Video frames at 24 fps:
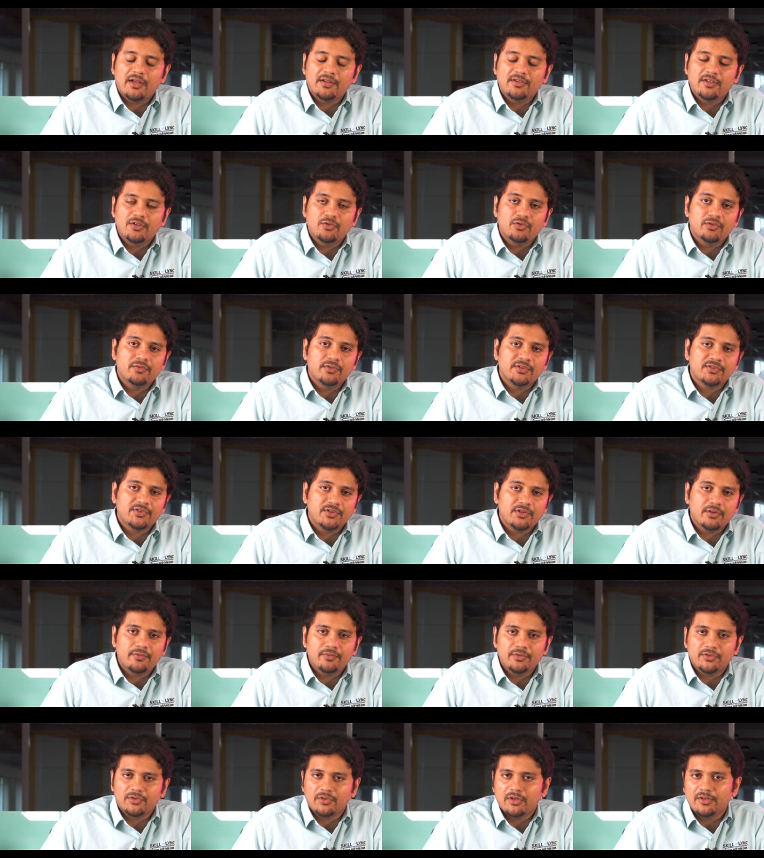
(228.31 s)
at the University
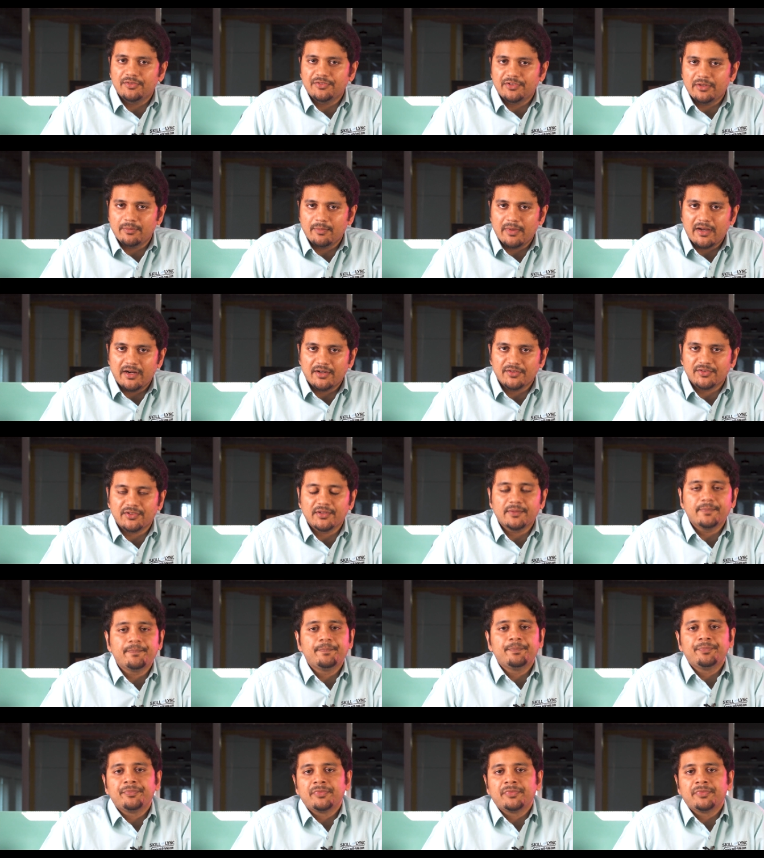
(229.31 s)
of Wisconsin-Madison.